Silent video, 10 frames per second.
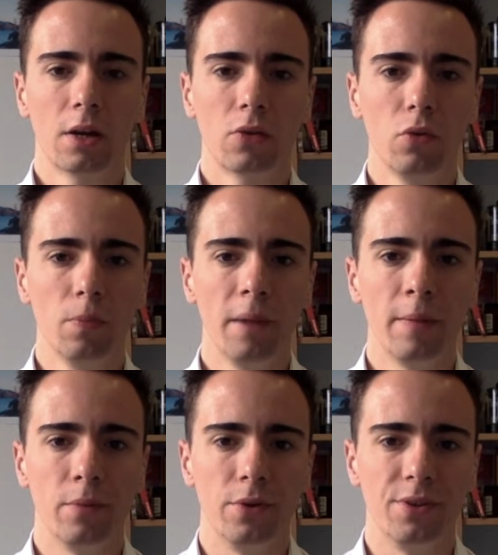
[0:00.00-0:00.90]
Group
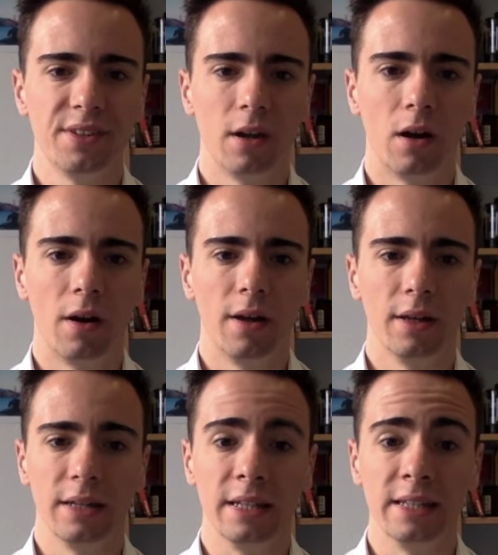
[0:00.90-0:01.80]
members are
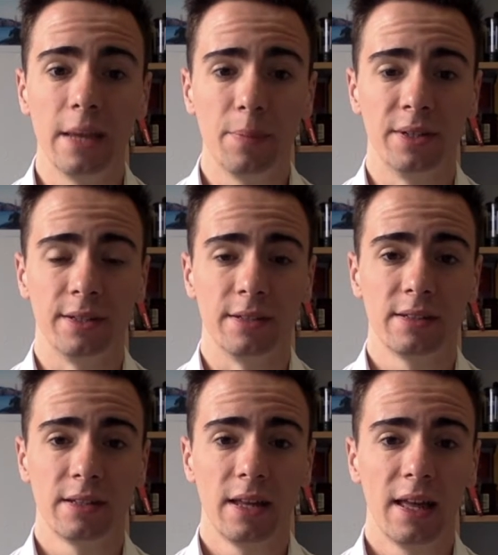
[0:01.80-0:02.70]

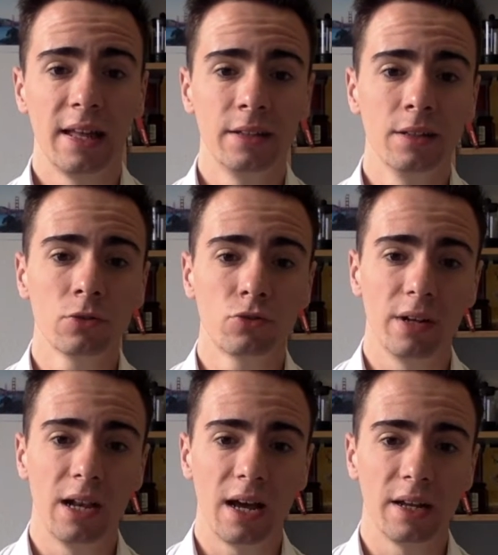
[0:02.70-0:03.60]
independent and don't
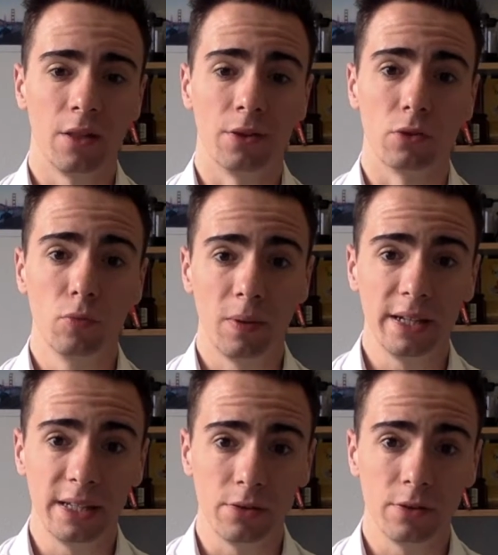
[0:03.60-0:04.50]
rely on the group
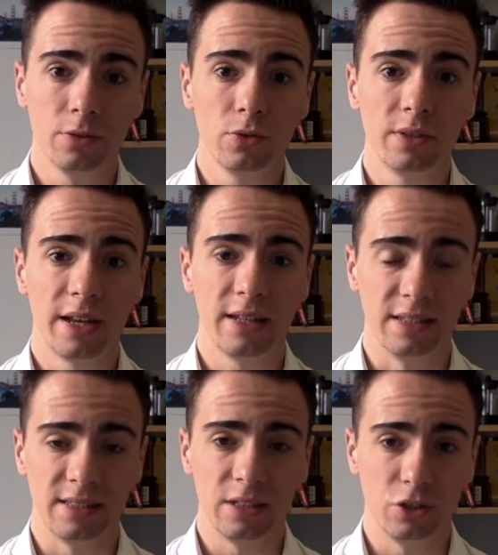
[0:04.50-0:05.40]
leader to take
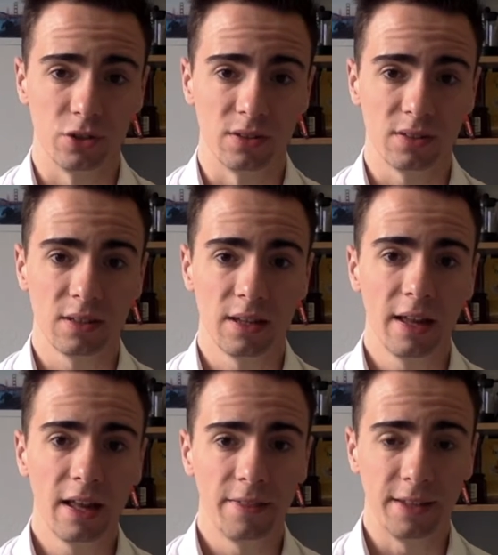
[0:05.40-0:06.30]
decisions.
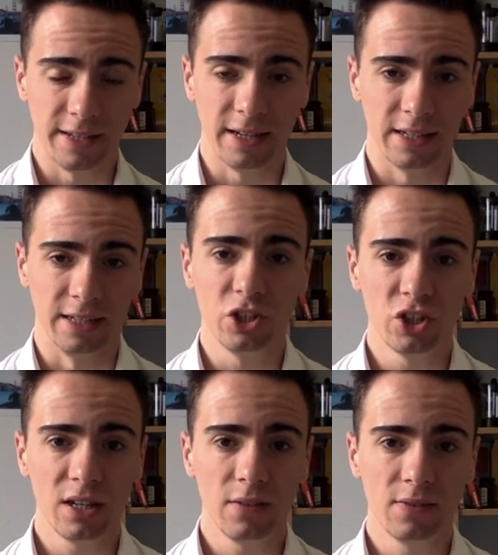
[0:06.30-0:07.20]
They take
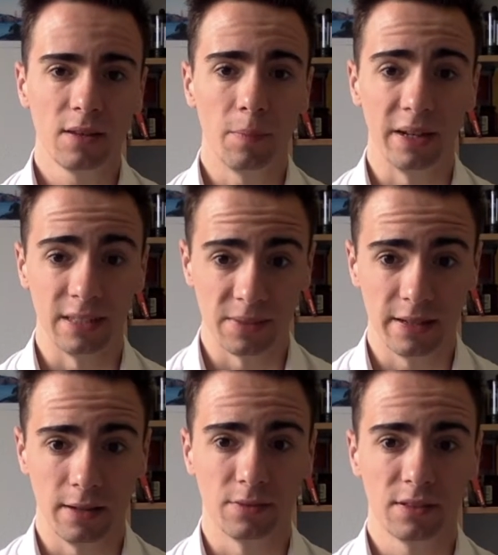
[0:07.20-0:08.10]
initiatives by
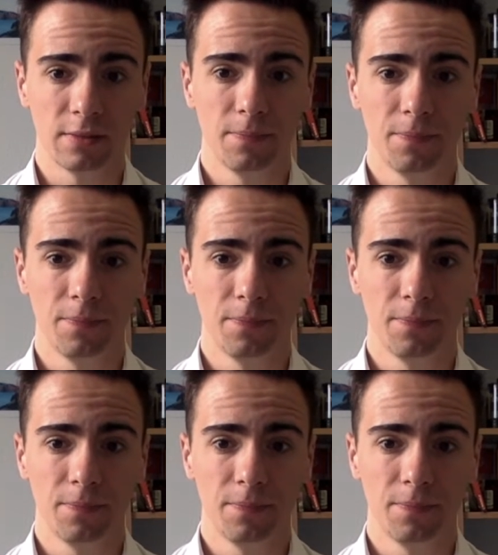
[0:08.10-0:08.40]
themselves.